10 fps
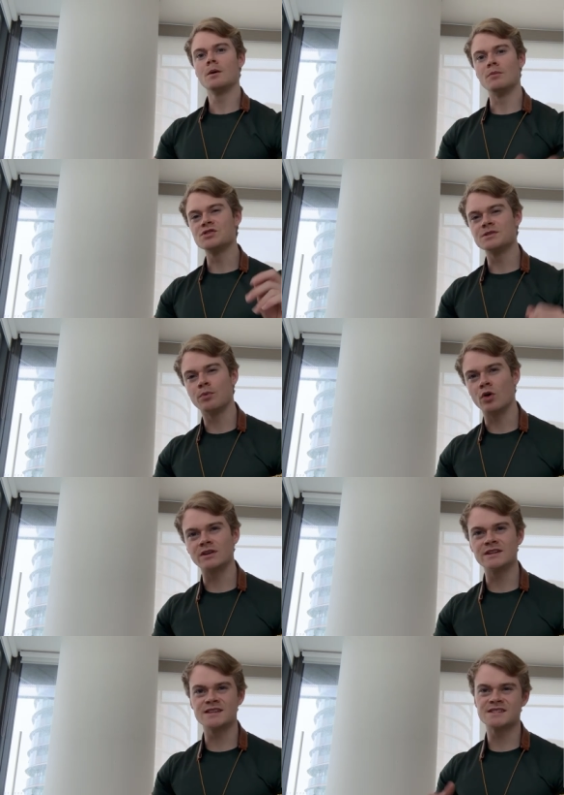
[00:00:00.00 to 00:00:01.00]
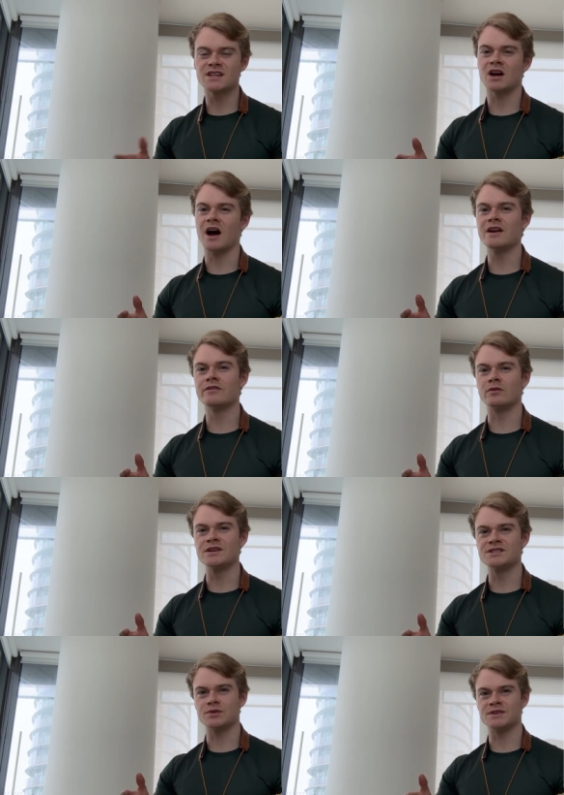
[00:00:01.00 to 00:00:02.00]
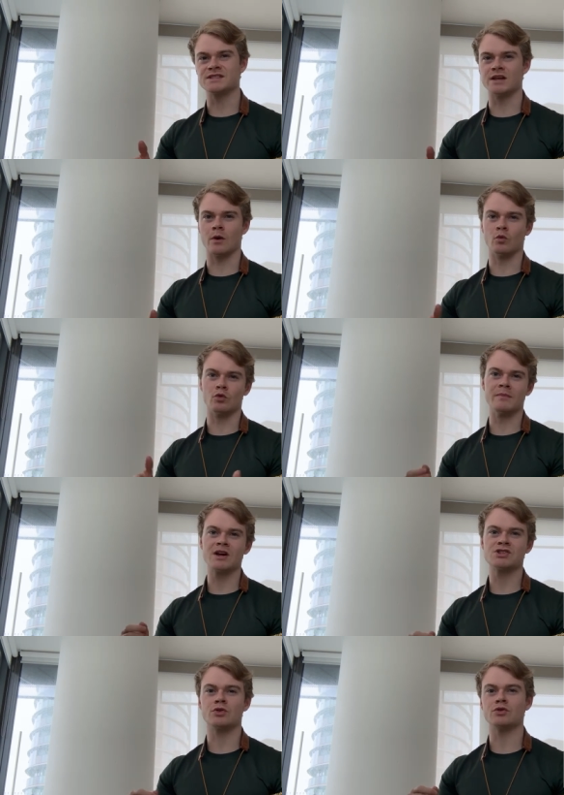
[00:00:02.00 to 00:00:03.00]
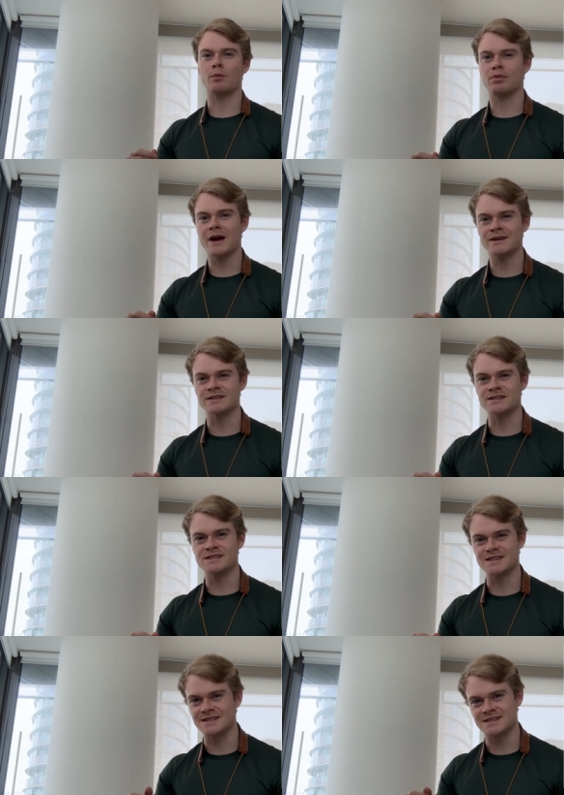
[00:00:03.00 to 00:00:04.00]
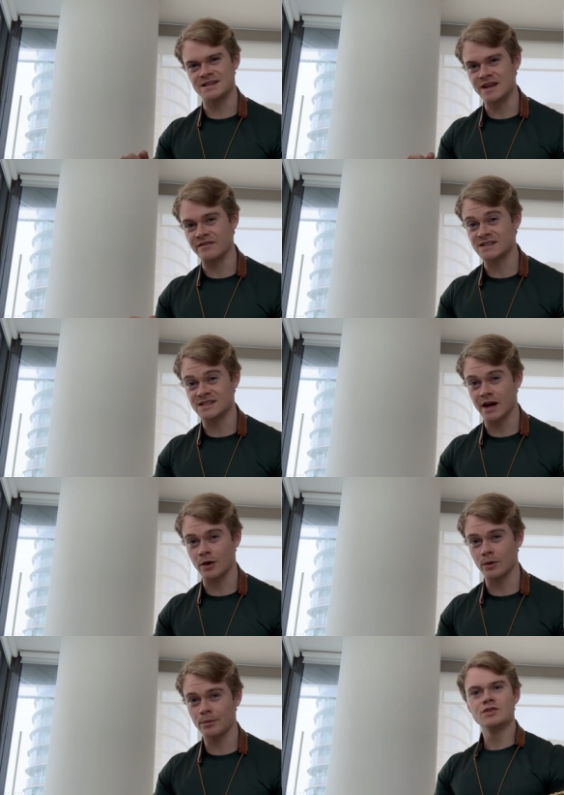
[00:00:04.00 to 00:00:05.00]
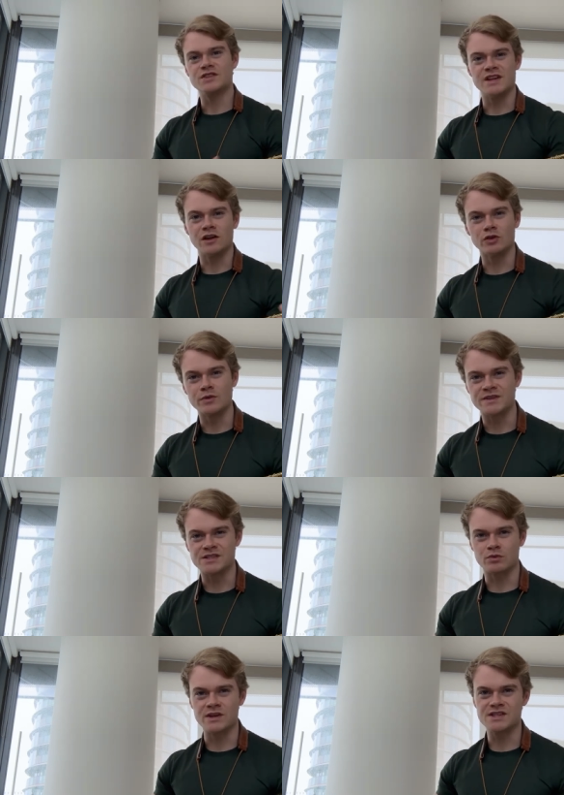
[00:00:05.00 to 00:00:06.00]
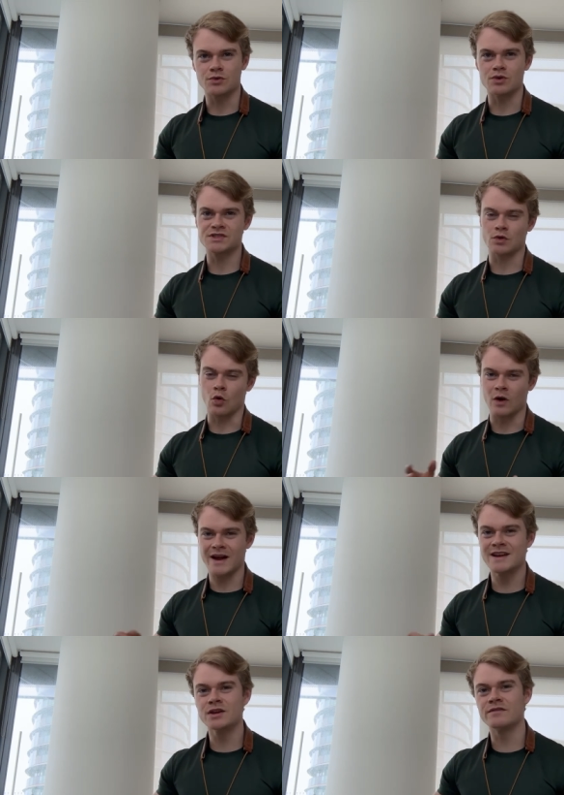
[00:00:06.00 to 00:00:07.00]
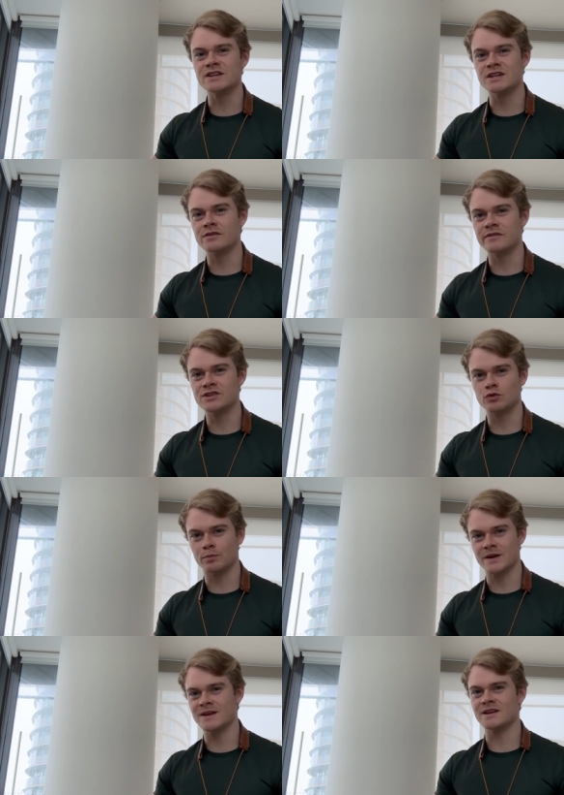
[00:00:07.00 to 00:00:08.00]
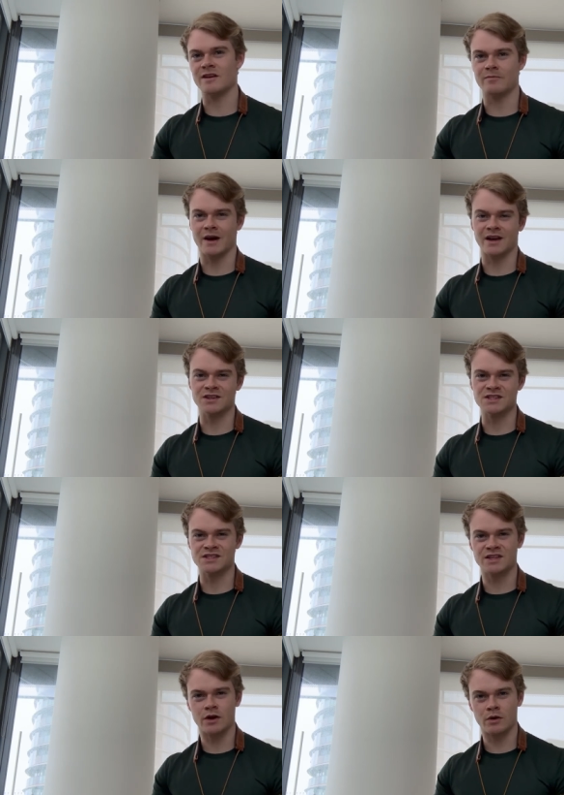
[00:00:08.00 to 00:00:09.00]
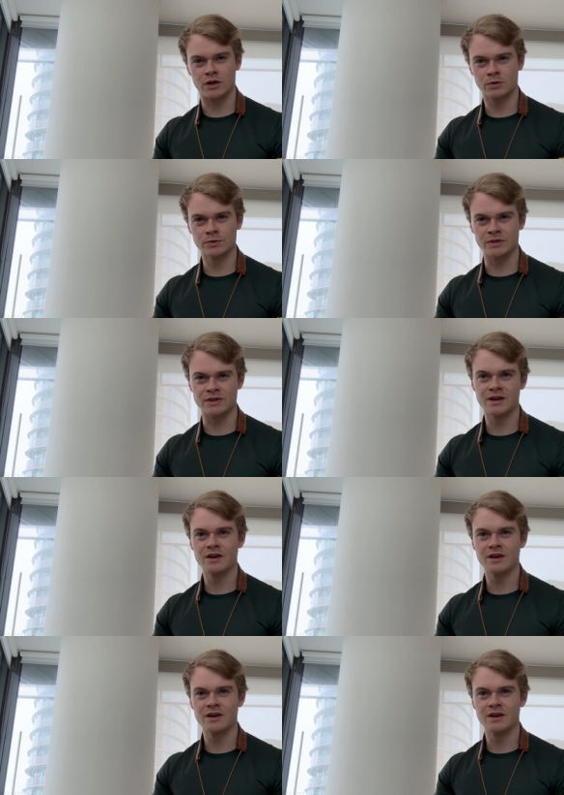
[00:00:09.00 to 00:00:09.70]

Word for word: Most importantly, this is the kind of resource that will make sure your practice is never stale. To download this resource or any of the individual PDF packages that are included,